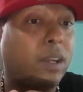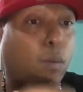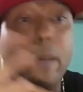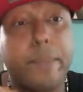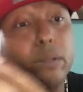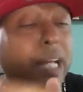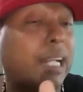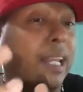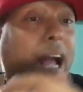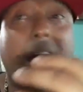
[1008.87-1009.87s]
We built
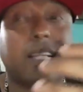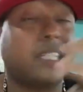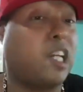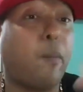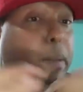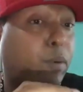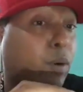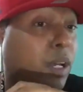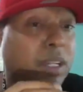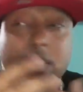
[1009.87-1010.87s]
that, like honest, I tell people,
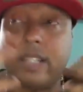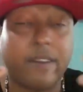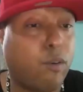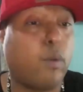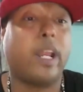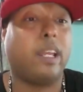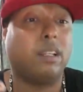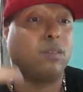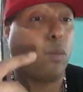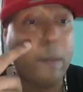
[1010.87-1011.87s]

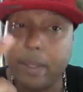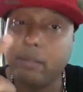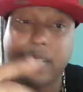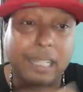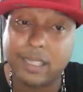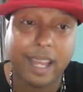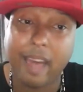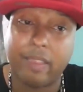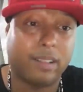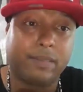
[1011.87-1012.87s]
718, we built that
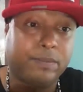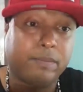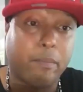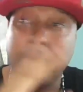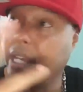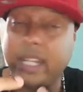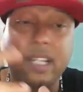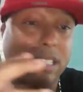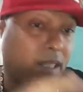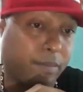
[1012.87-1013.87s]
together, me and
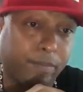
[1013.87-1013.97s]
Izzy.